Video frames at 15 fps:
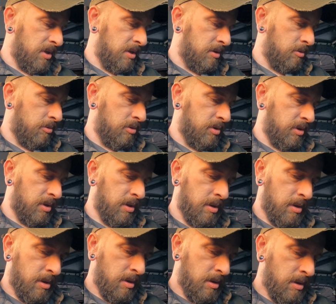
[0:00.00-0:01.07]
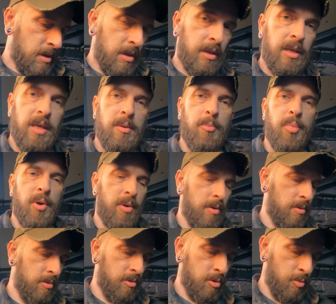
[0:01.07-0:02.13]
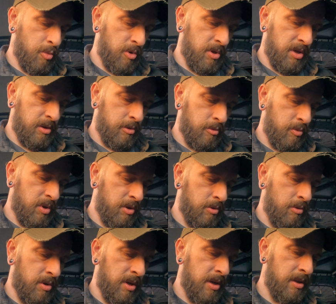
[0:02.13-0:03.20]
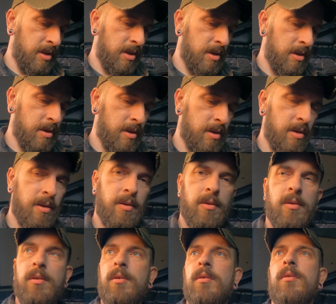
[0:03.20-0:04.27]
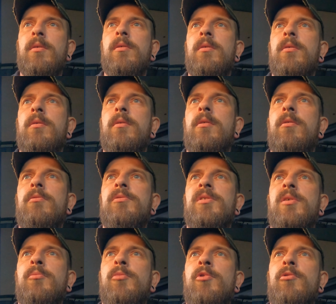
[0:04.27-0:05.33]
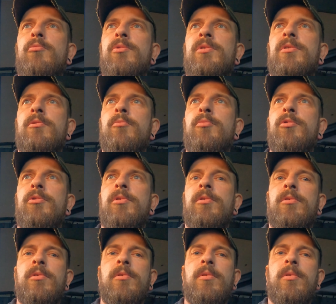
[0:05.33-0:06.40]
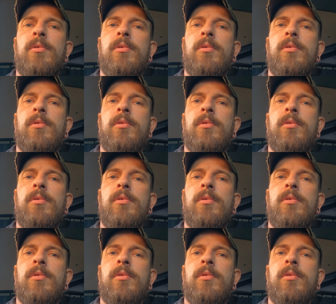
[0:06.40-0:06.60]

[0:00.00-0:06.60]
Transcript: it just keep on opening the window. Can I close them all with the button though?